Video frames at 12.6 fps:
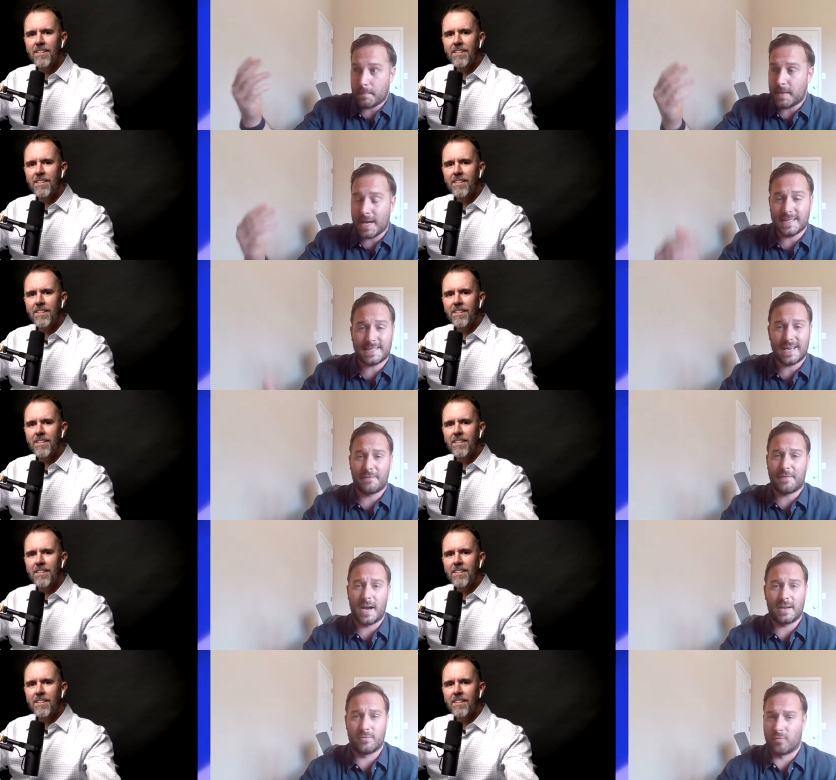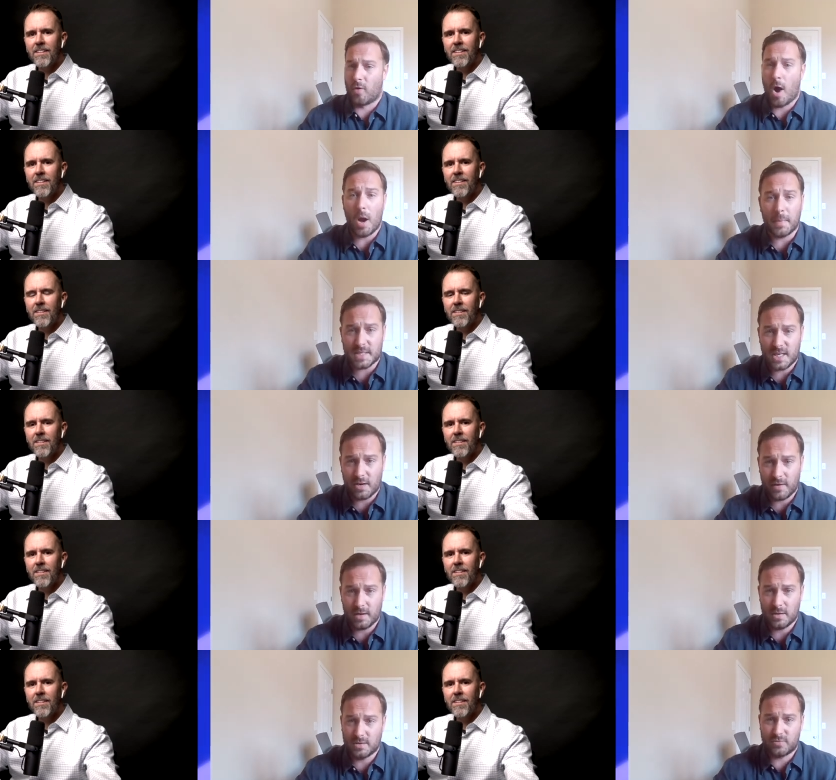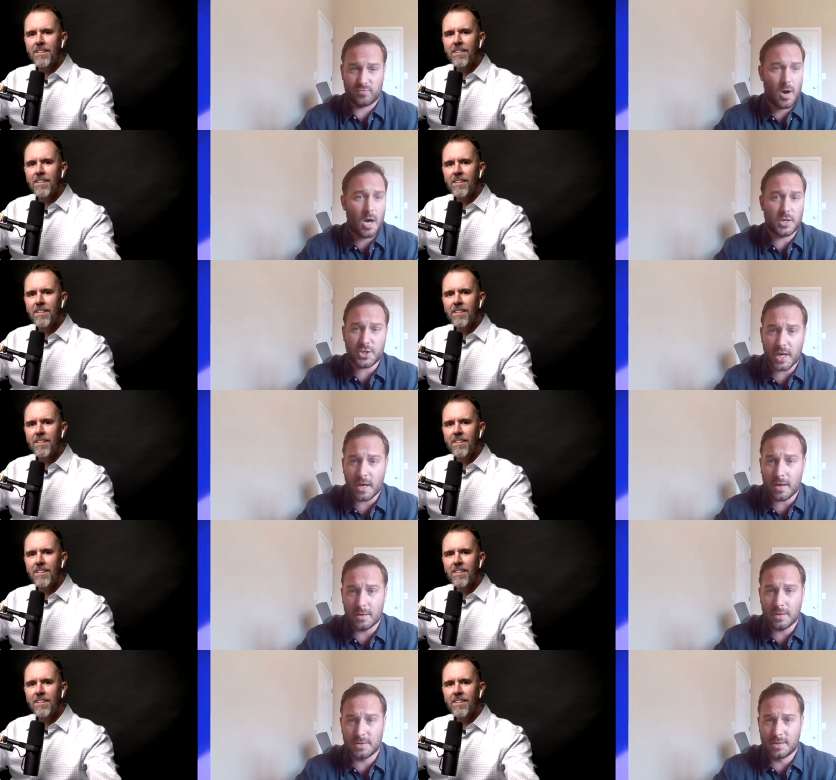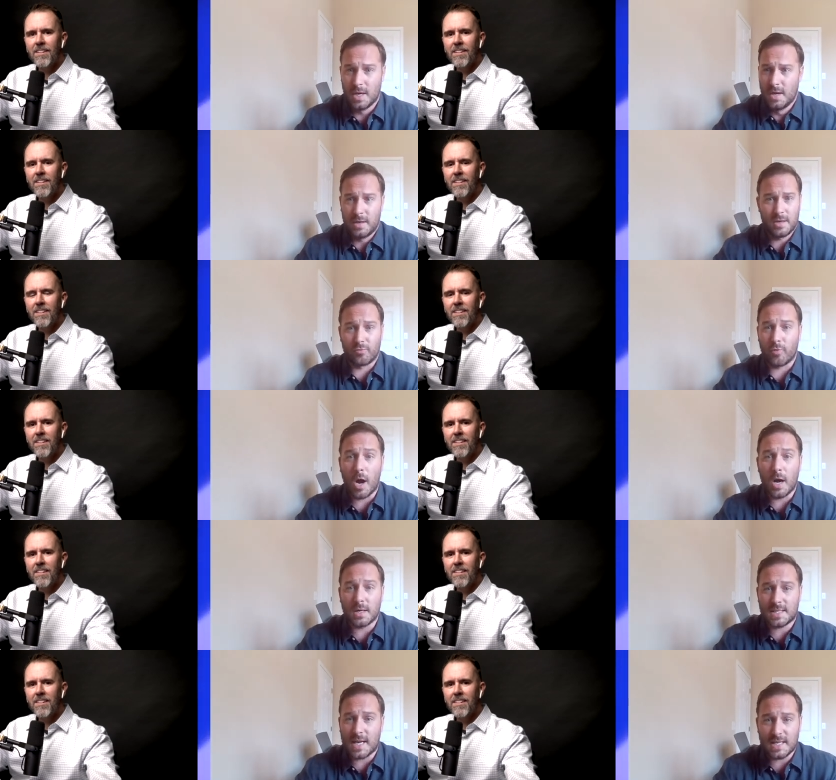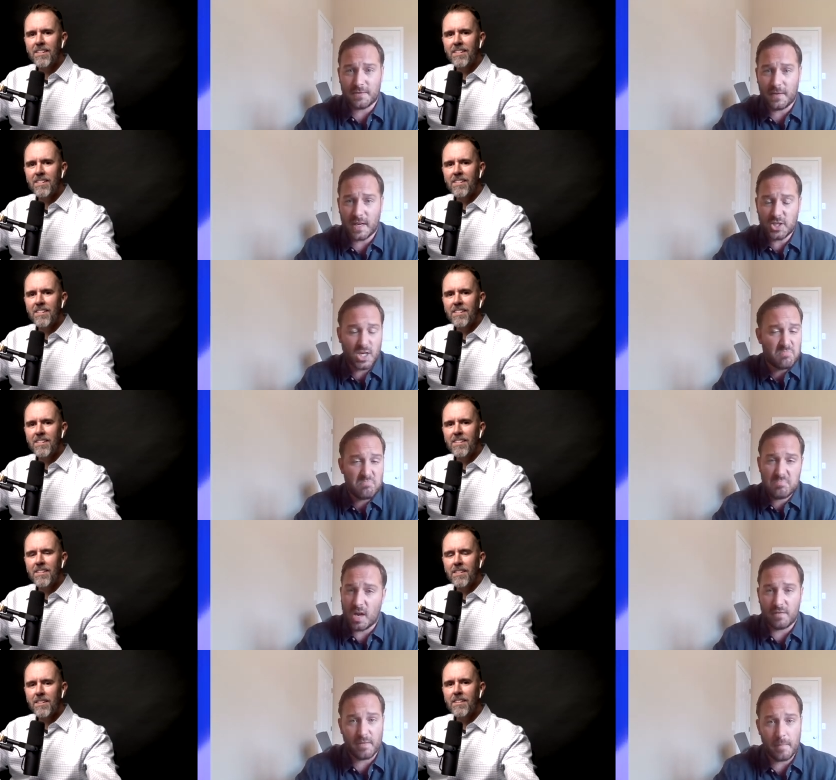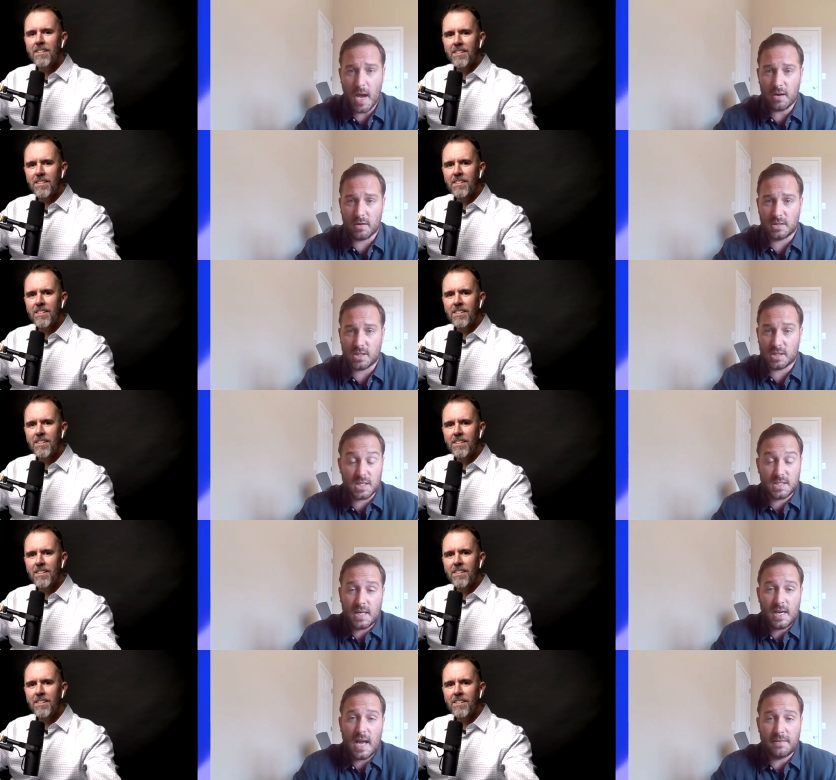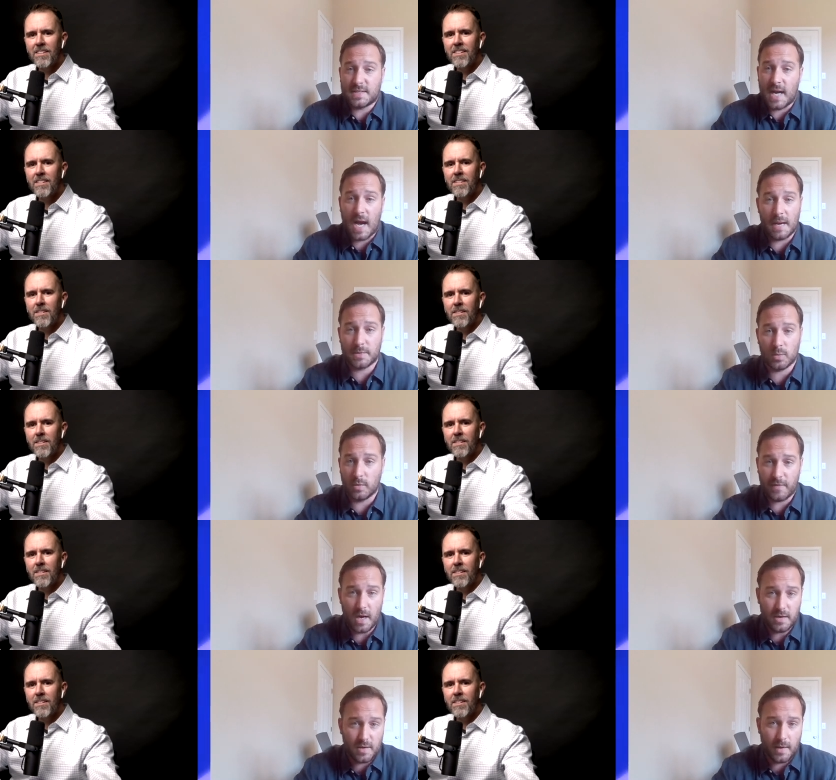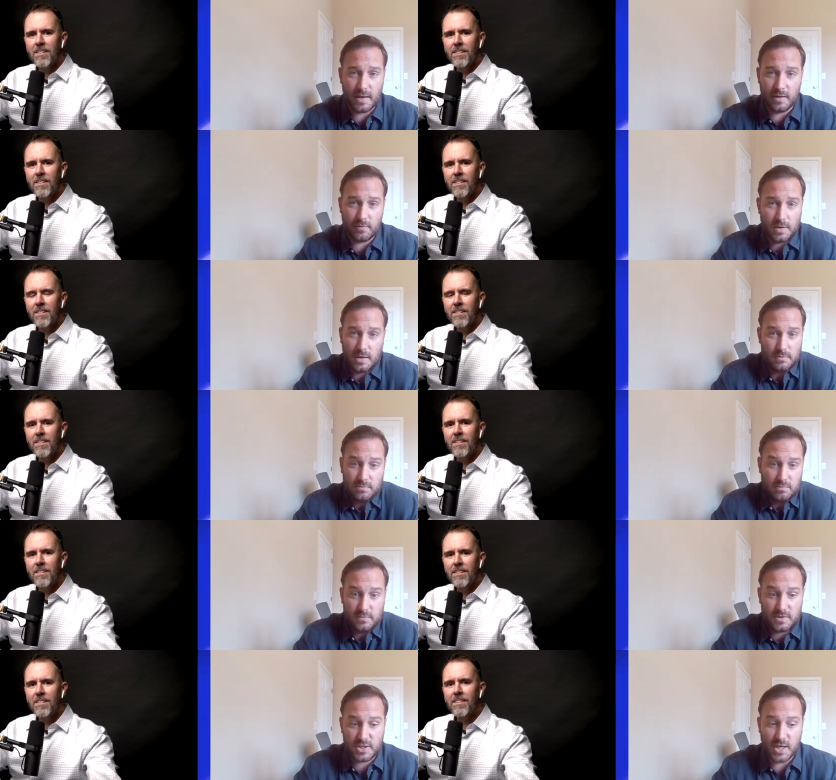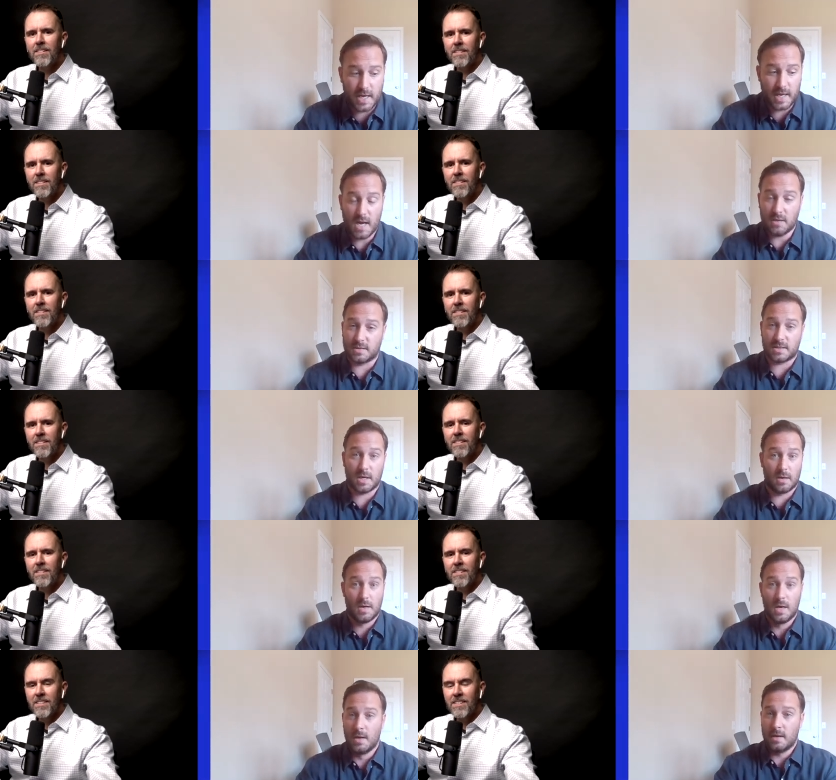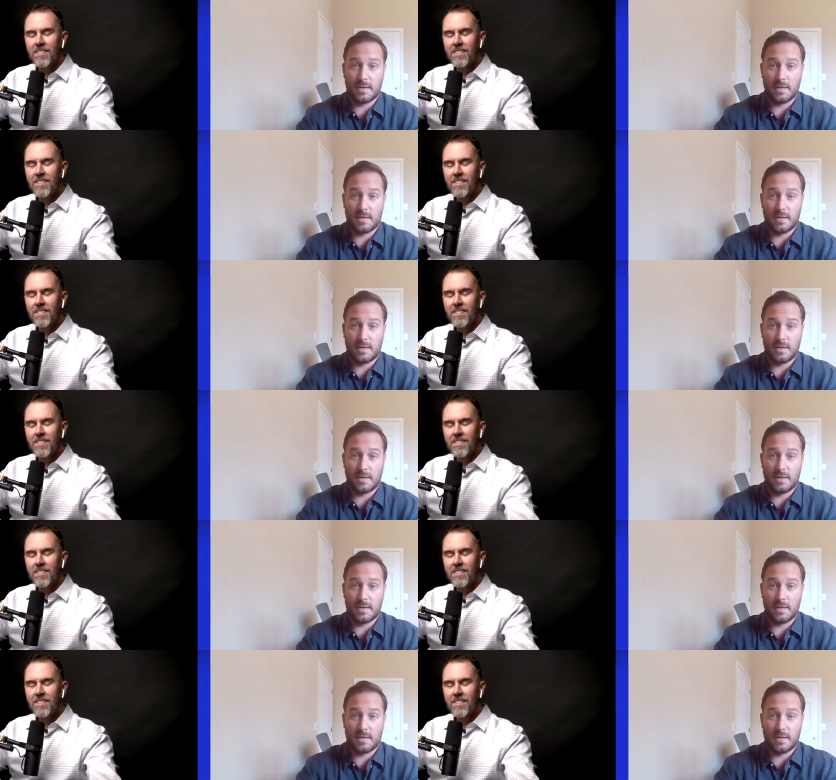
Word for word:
Speaker 1: I'd be identifying wrong materials, wrong shingles, you know, wrong size fascia. None of it mattered, just because they didn't have time to evaluate and, and check it out. So